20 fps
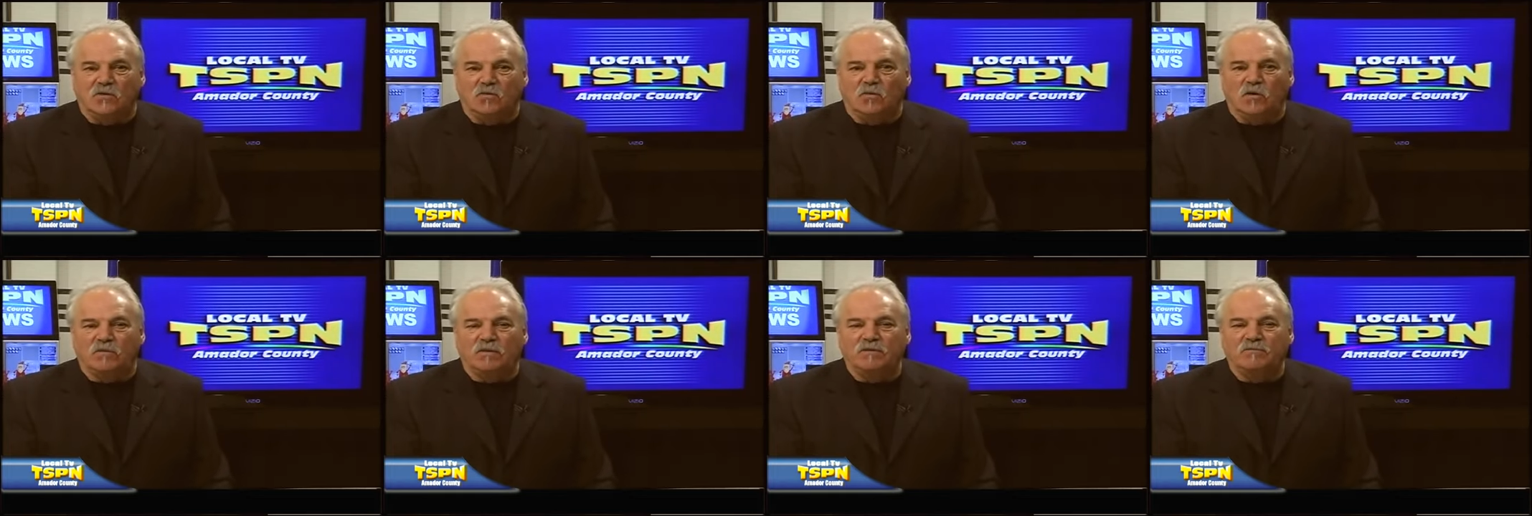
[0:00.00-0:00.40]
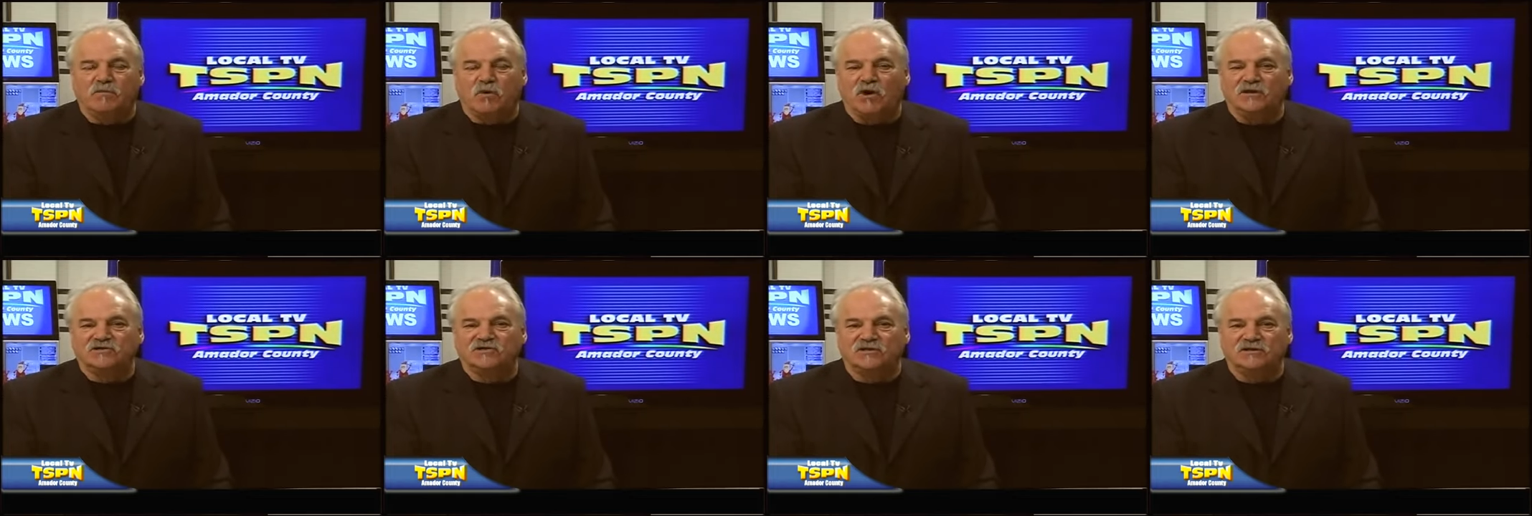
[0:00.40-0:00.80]
will be
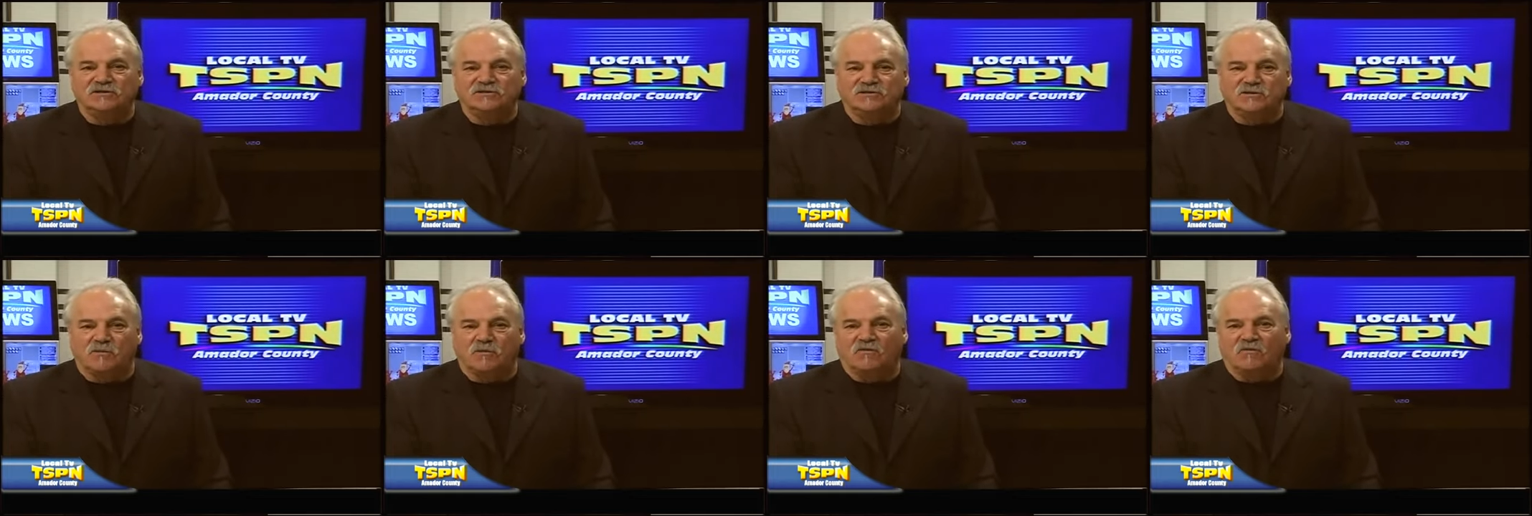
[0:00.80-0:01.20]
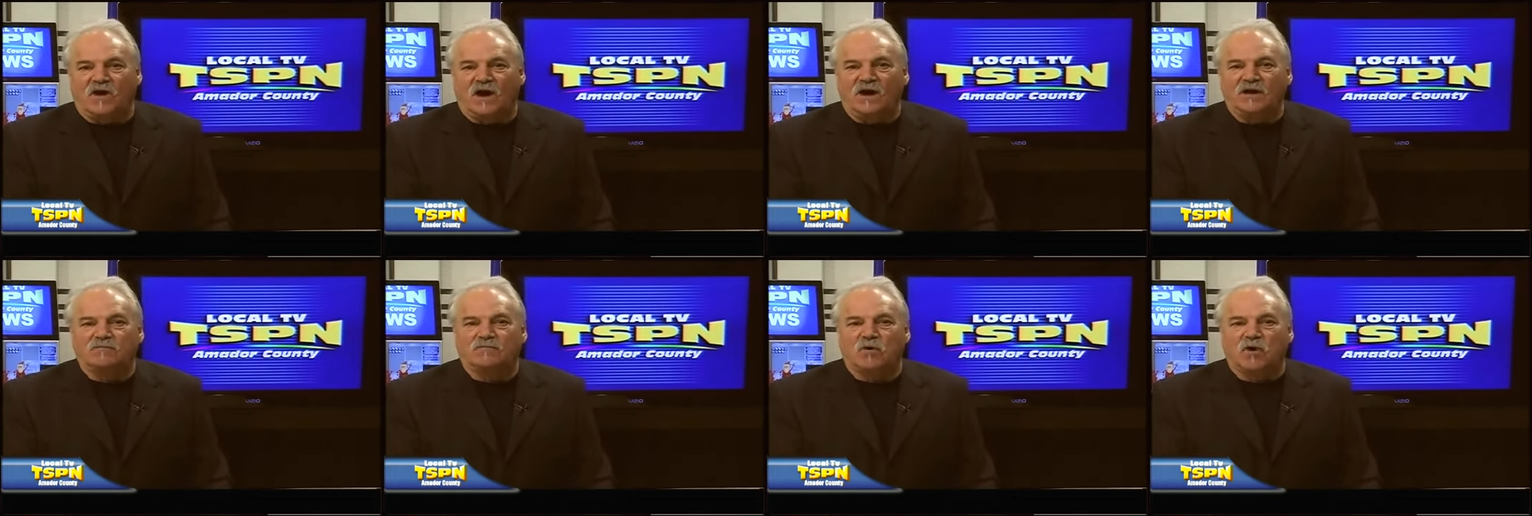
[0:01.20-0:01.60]
present to
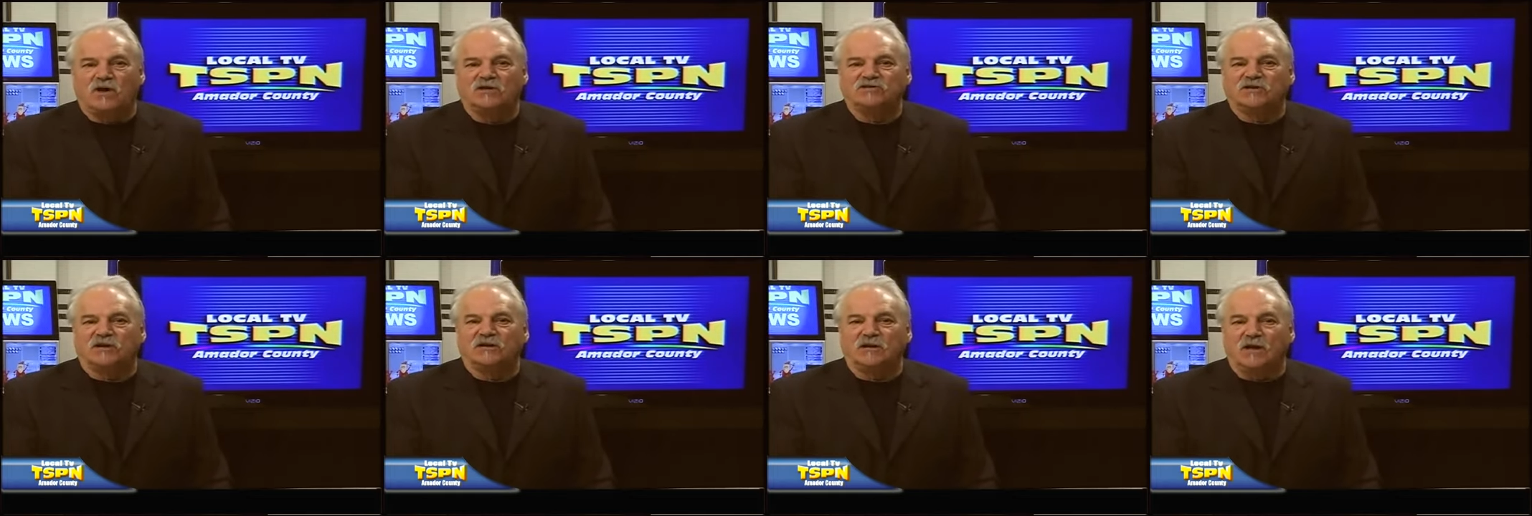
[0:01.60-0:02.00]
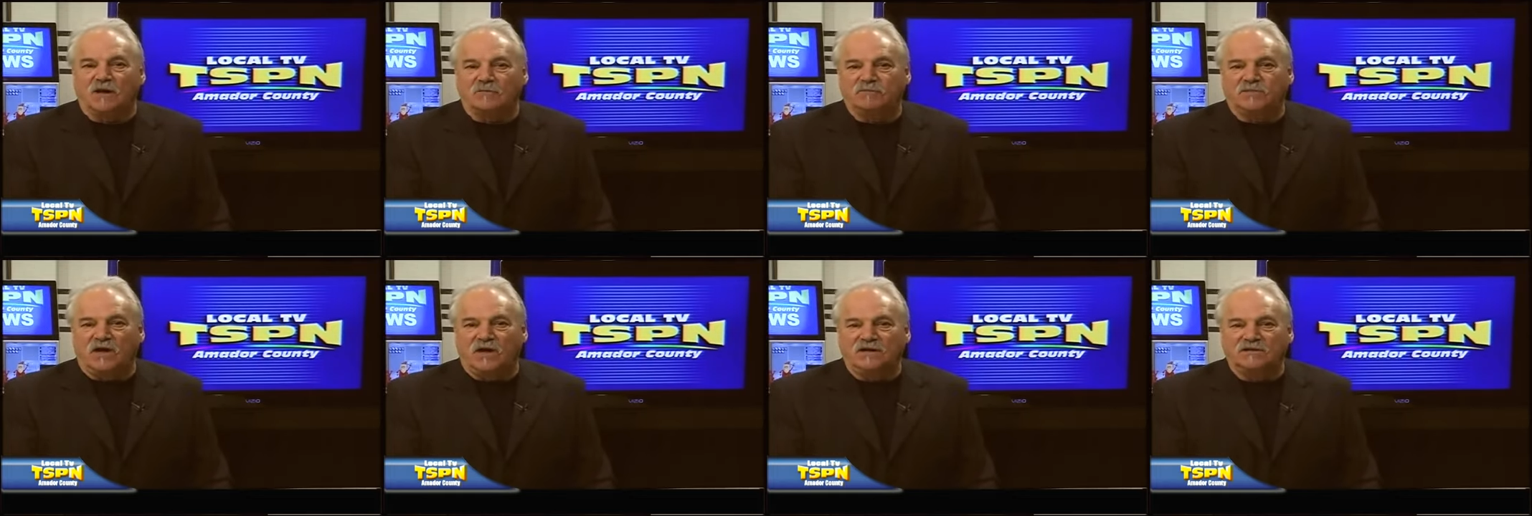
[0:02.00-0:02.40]
provide project
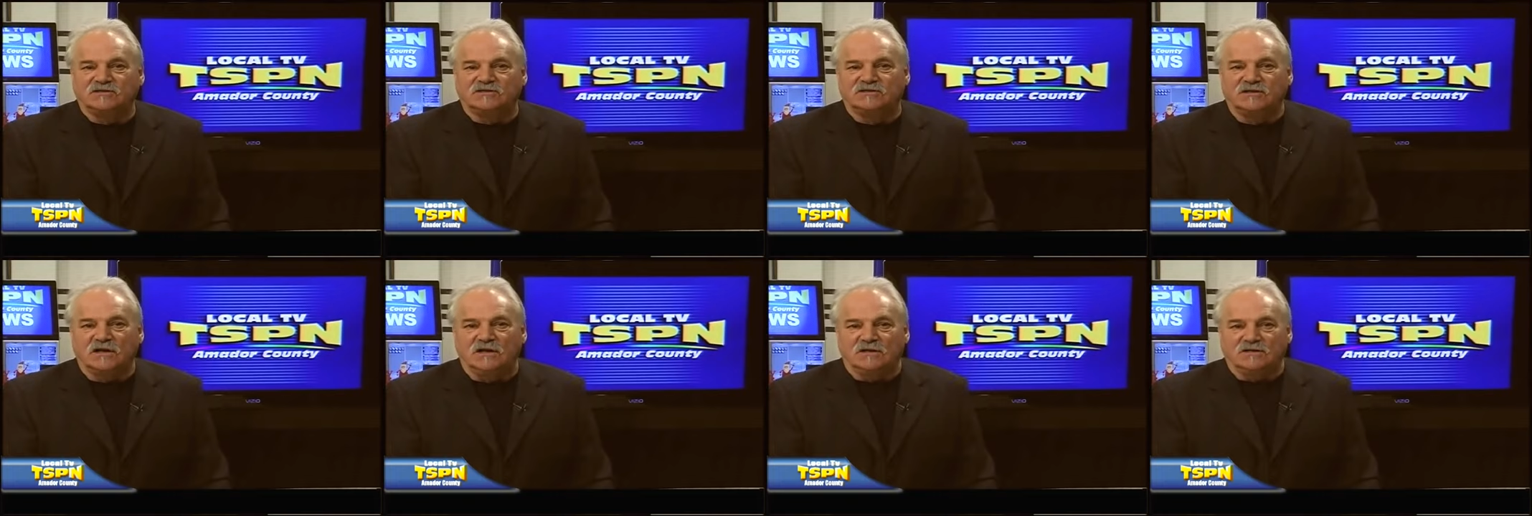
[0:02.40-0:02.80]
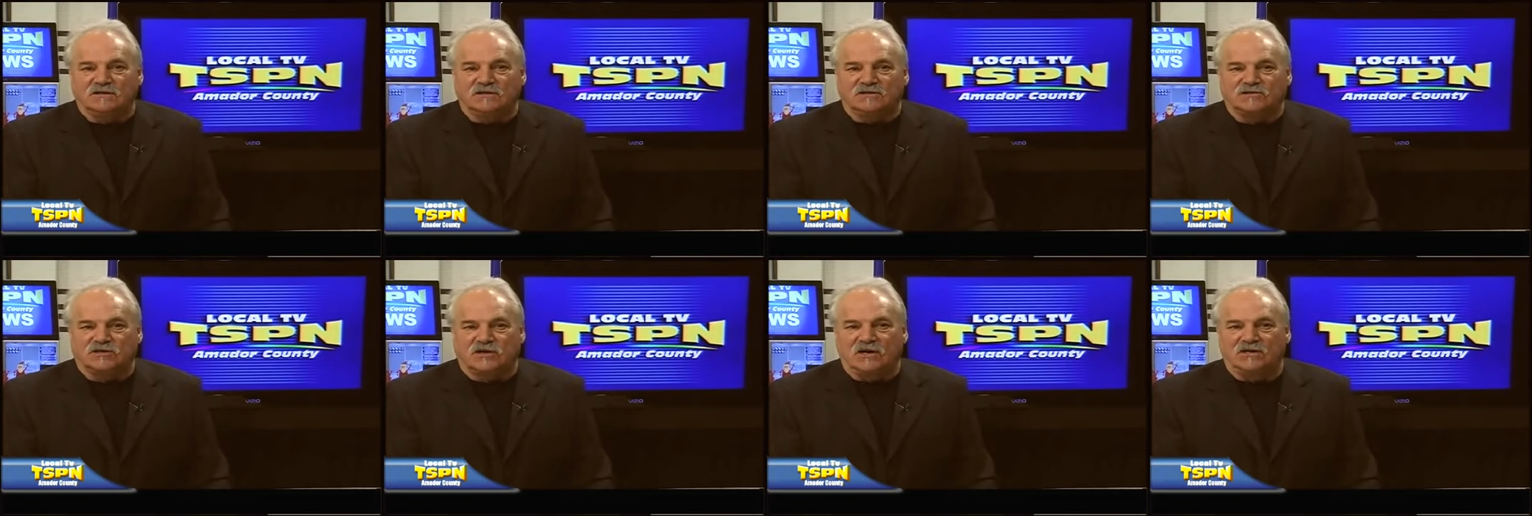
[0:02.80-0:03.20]
updates,
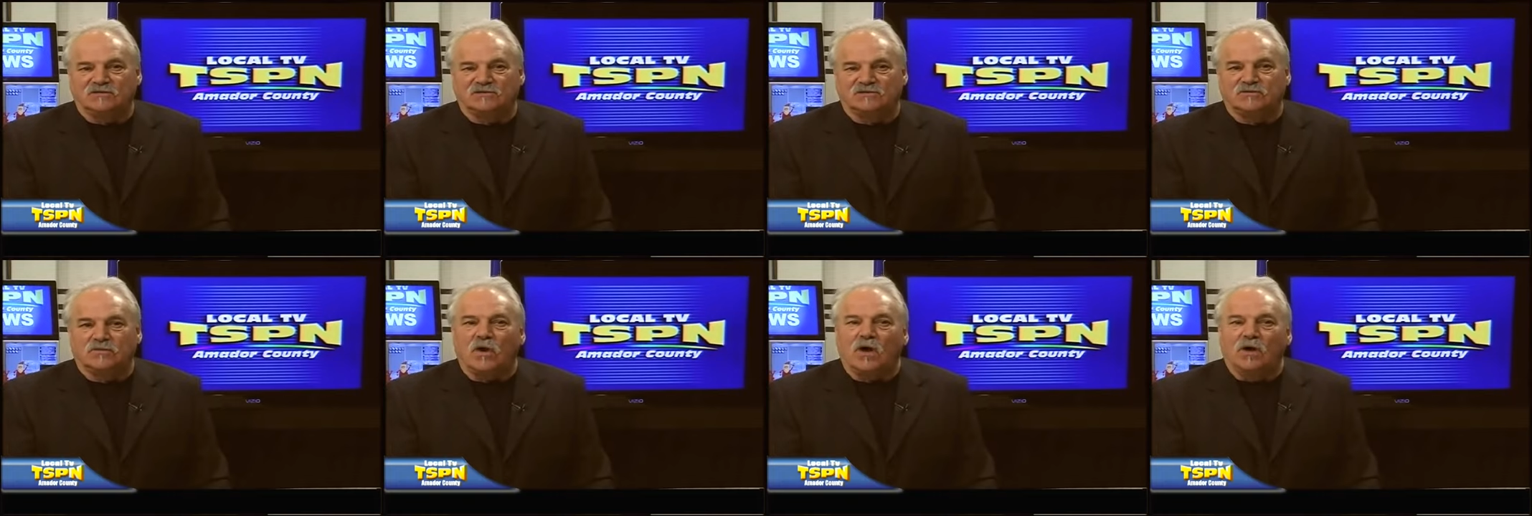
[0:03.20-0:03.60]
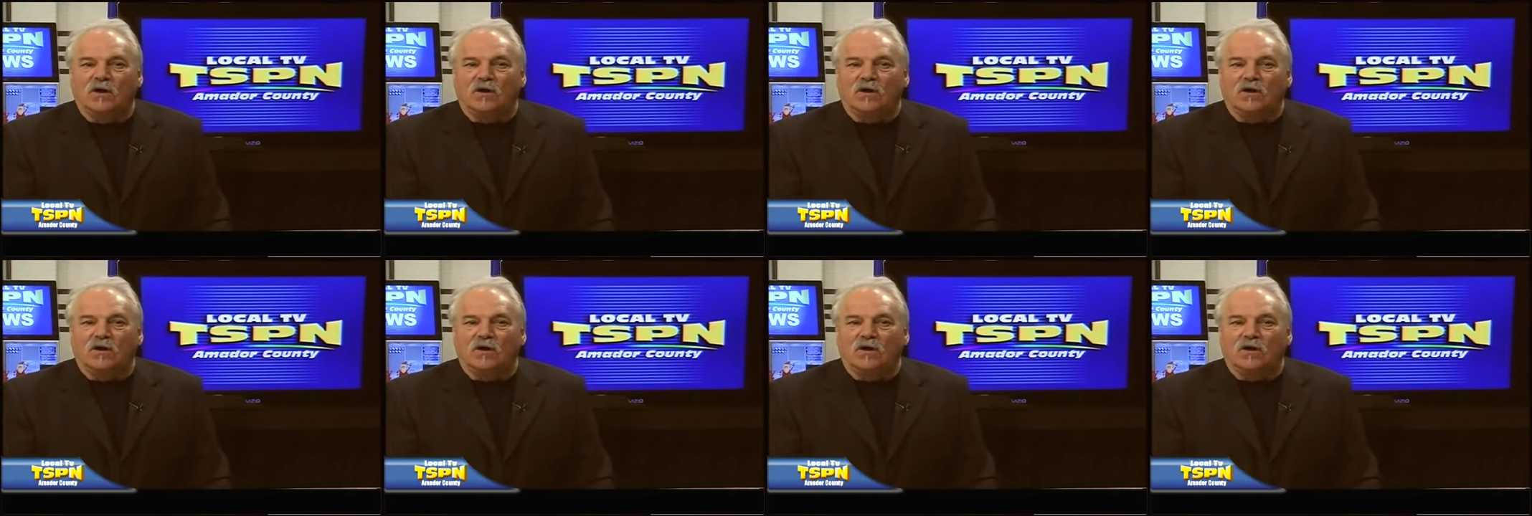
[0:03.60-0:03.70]
discuss